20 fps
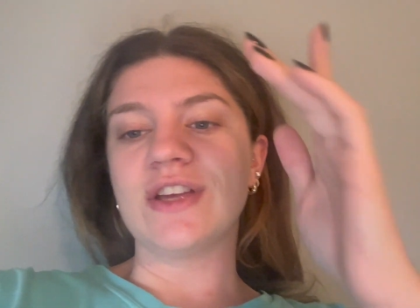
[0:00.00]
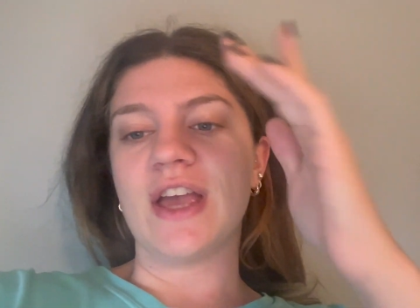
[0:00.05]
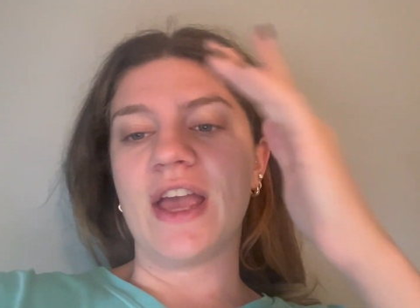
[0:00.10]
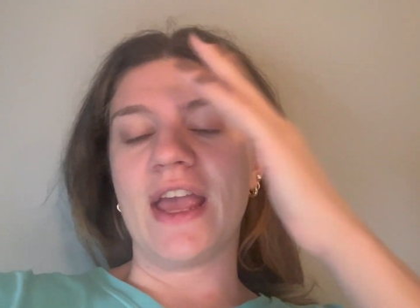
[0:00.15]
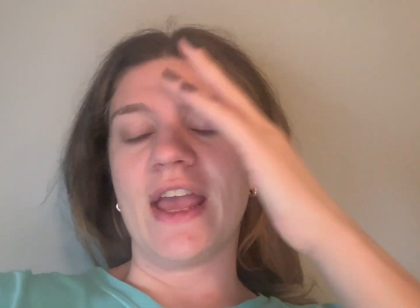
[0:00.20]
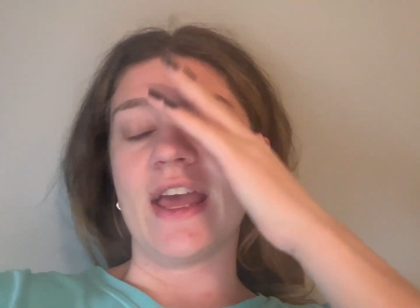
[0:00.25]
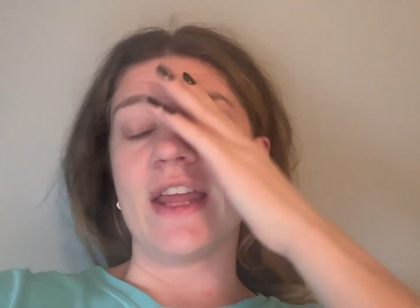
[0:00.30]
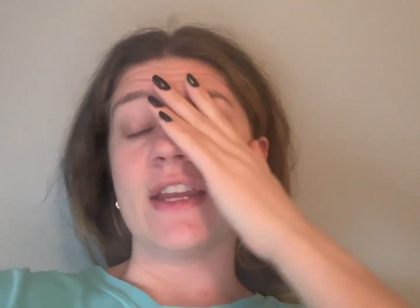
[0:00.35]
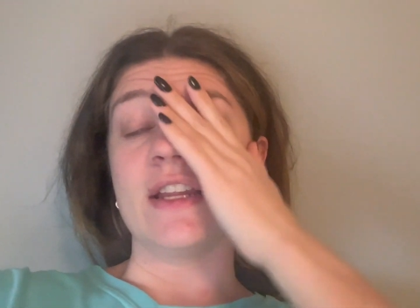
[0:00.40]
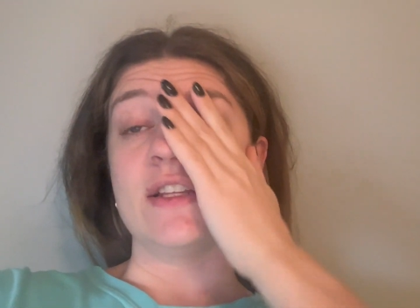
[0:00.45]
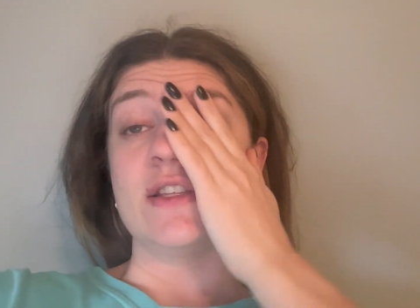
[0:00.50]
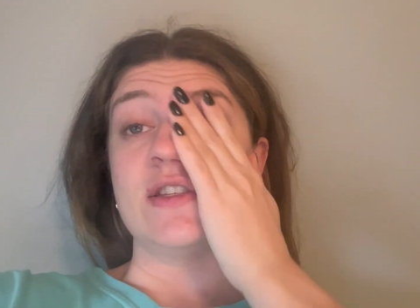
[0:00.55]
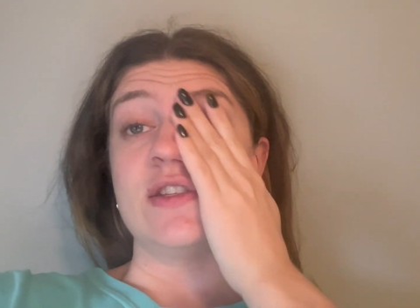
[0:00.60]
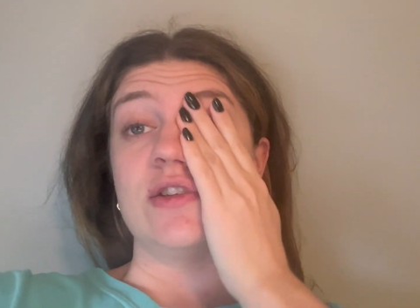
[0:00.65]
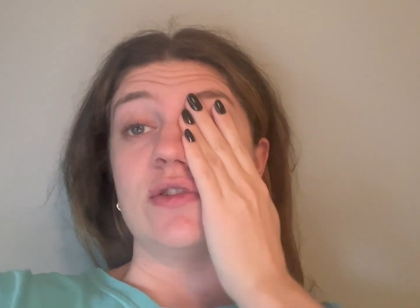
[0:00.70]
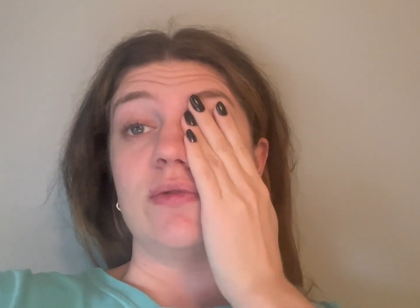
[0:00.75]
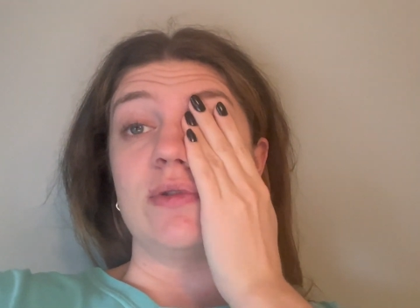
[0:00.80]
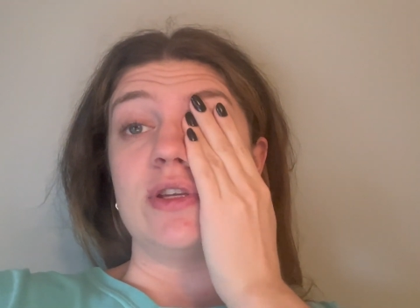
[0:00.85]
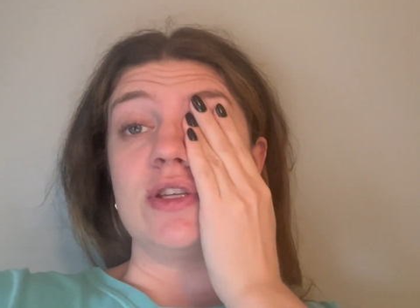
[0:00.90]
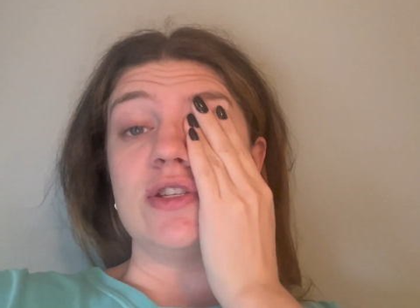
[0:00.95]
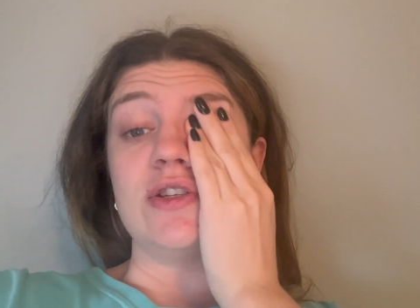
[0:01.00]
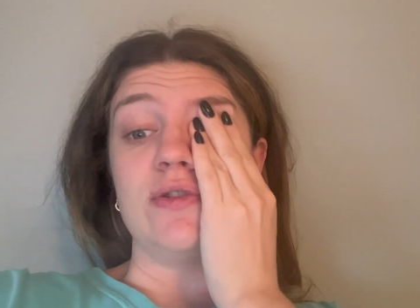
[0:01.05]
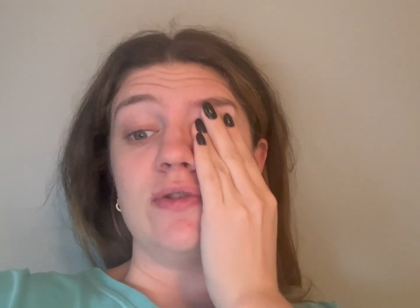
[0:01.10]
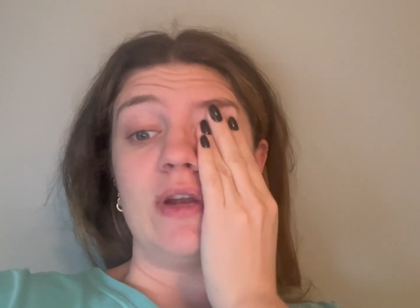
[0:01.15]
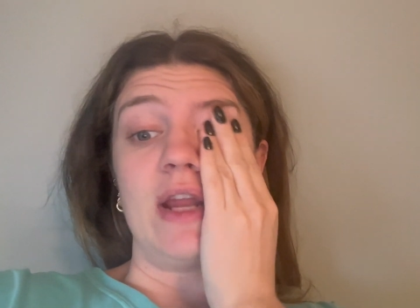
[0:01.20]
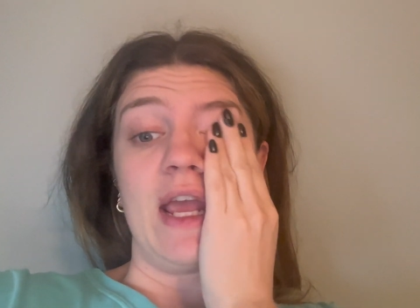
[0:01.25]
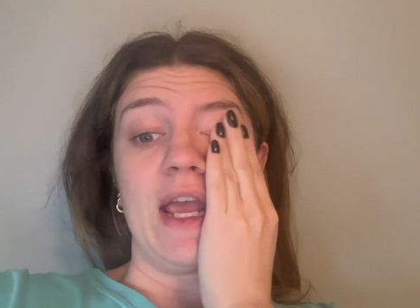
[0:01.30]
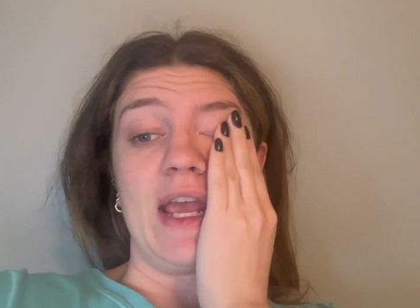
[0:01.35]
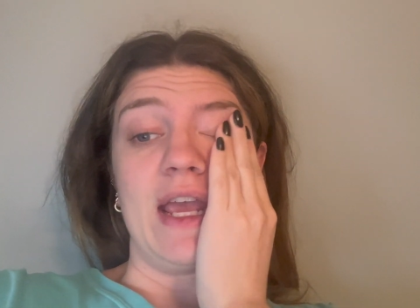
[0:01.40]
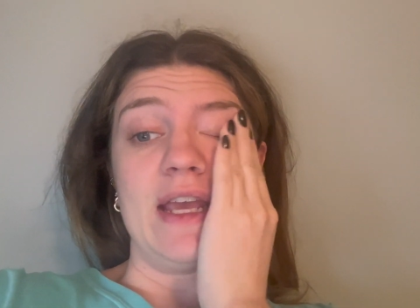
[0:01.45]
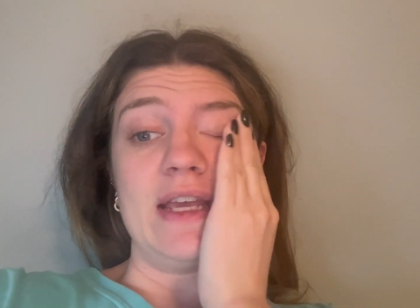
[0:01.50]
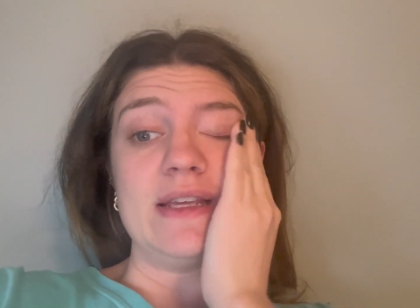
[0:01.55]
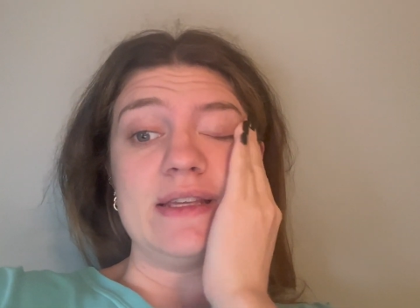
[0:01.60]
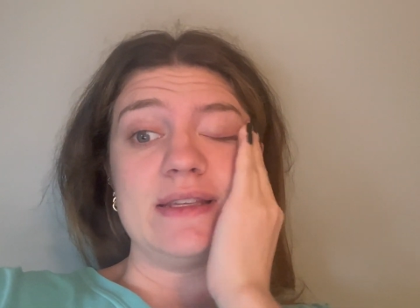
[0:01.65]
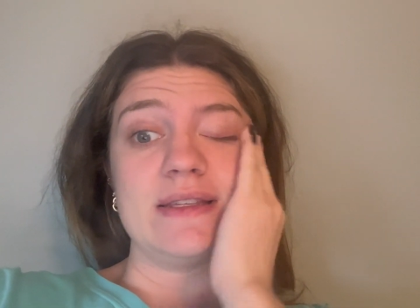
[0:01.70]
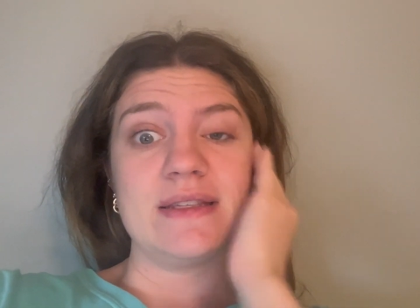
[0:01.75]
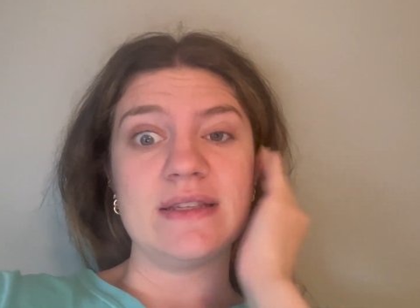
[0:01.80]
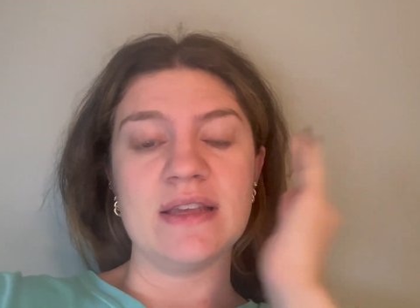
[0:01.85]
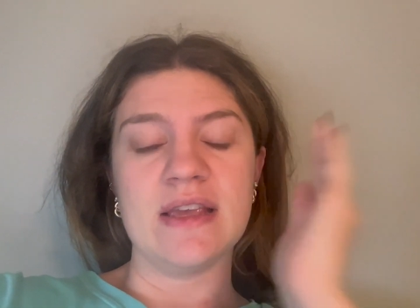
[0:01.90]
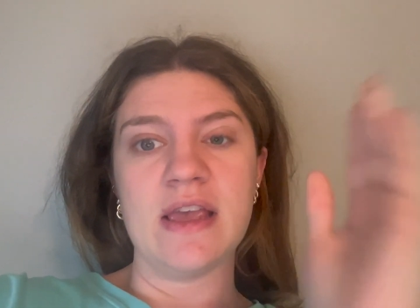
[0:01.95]
and it's due in 2
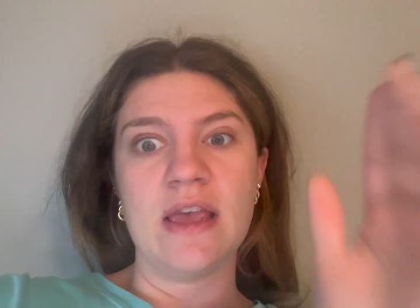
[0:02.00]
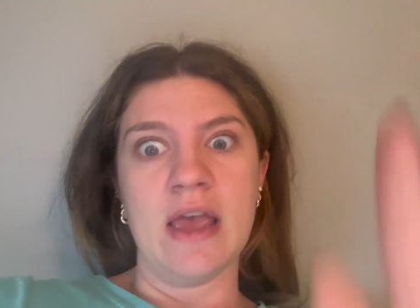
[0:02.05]
days.